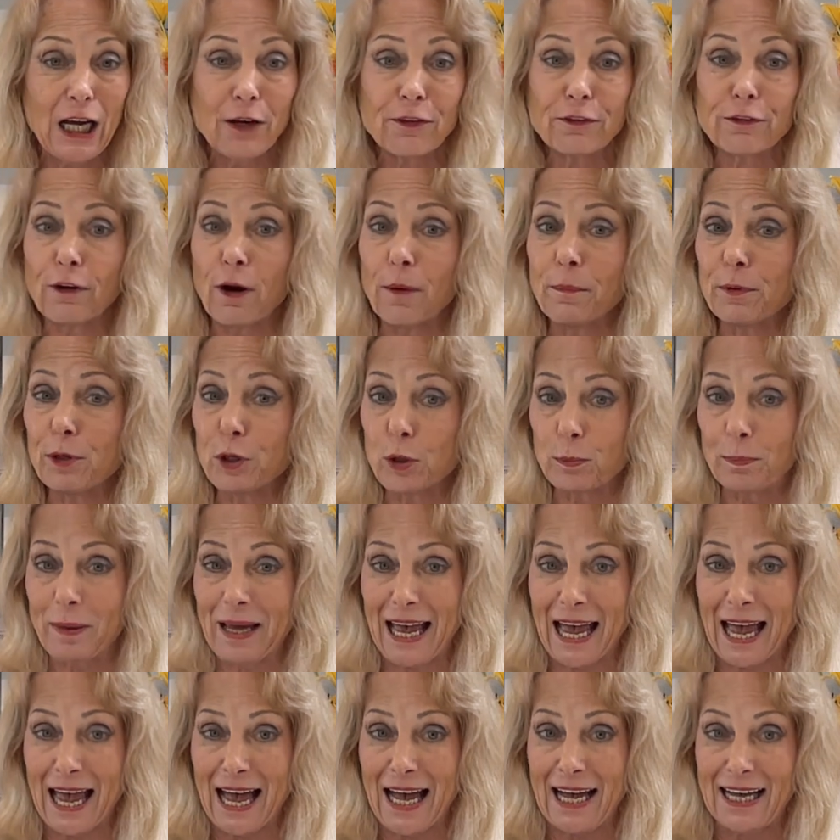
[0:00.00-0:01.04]
from your
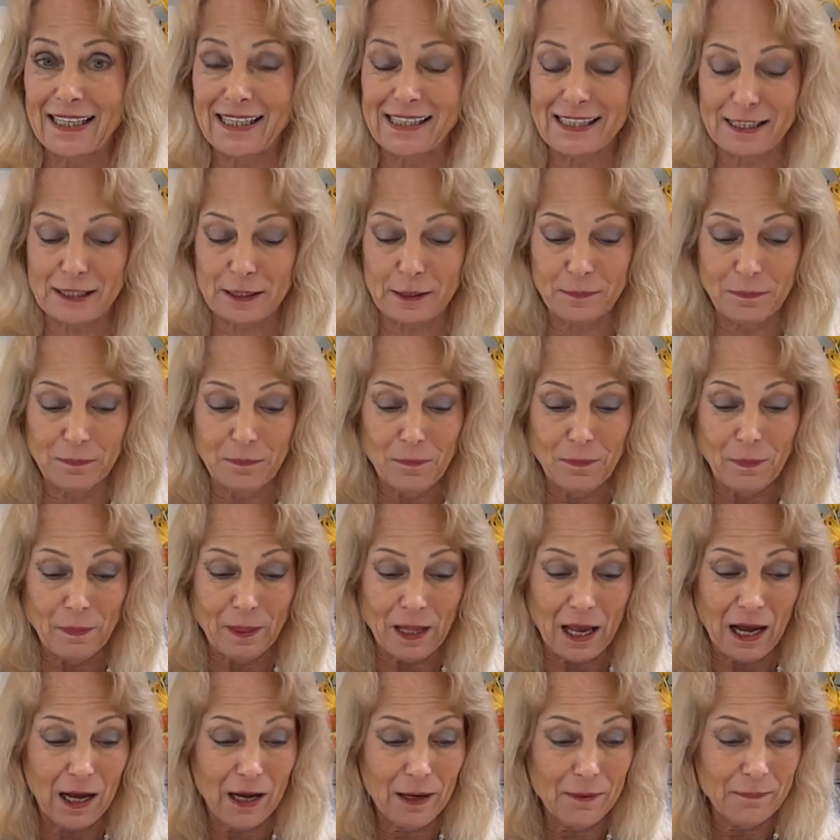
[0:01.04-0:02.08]
past
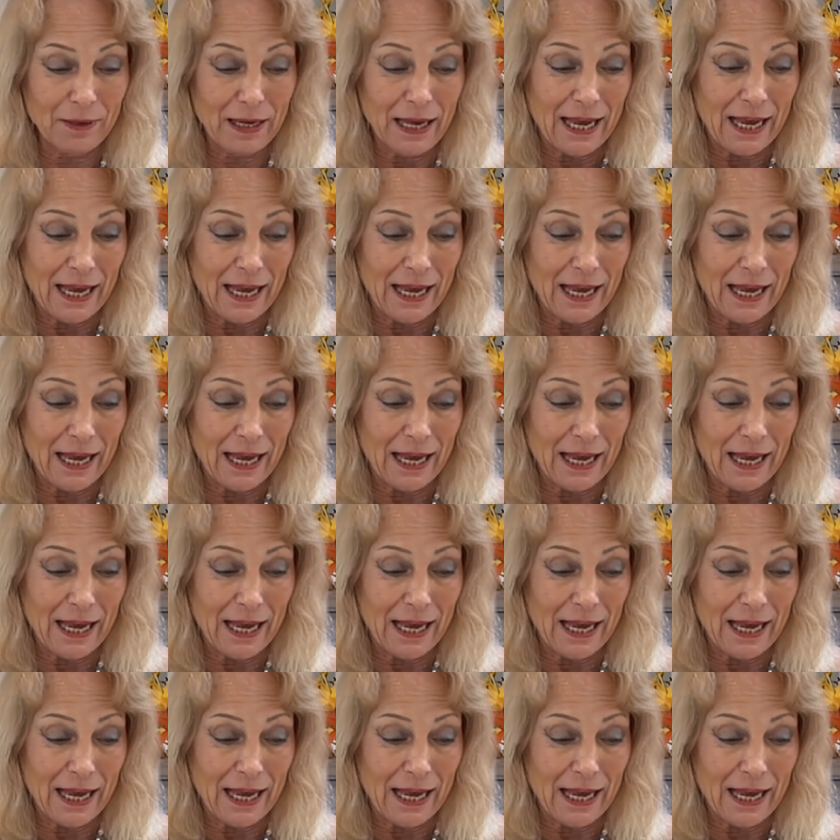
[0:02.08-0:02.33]
um,